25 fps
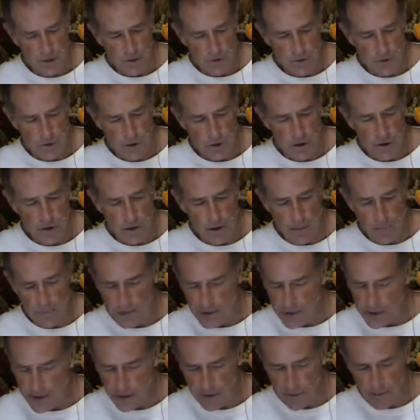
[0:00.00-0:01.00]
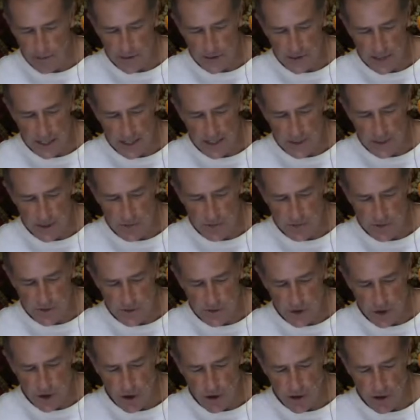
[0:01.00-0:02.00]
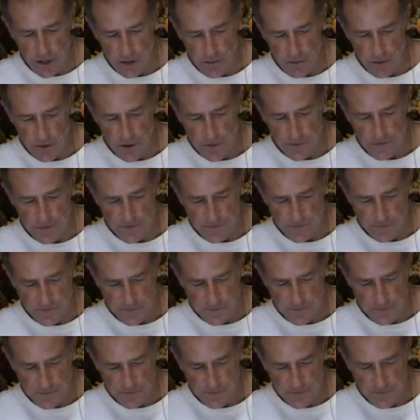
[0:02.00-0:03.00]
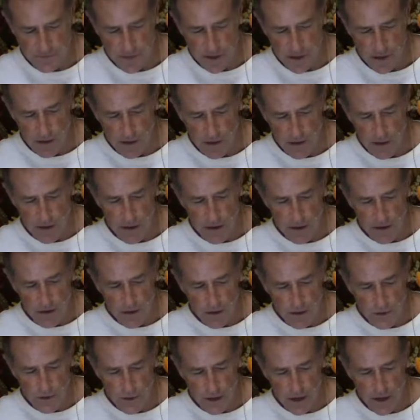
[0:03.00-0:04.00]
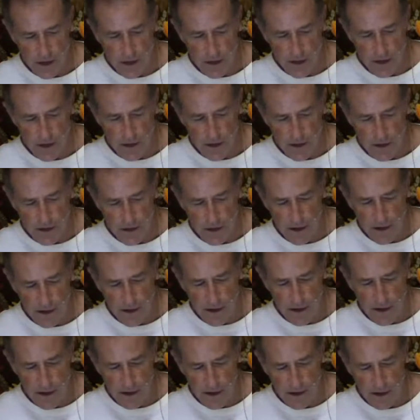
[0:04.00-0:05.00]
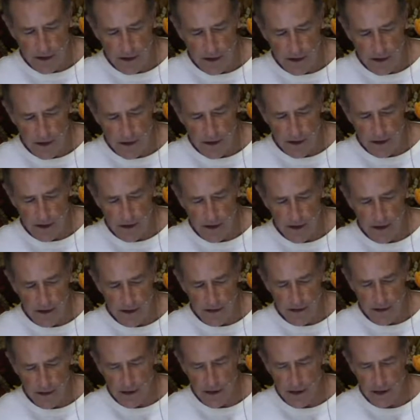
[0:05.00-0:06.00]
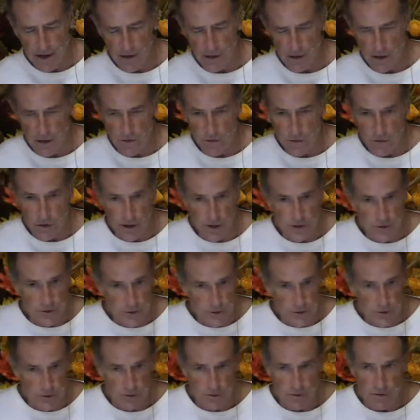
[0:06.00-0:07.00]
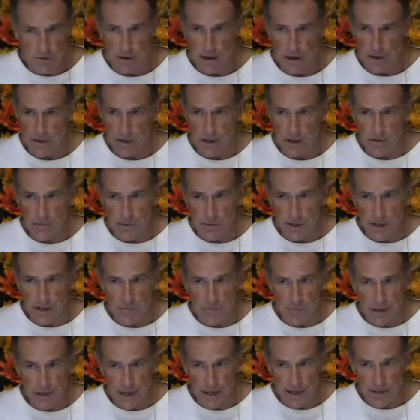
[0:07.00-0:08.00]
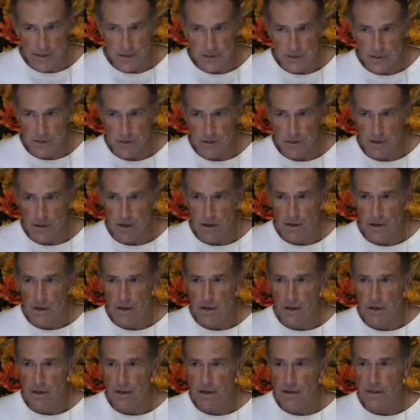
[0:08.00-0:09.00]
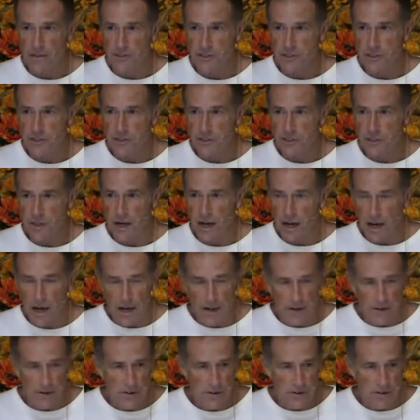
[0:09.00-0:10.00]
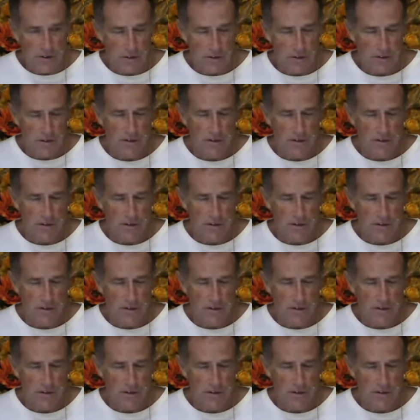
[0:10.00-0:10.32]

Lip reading: You know, I'm thinking of this as I'm talking, but, you know, I love what I do. I love being a pastor. It's such an honor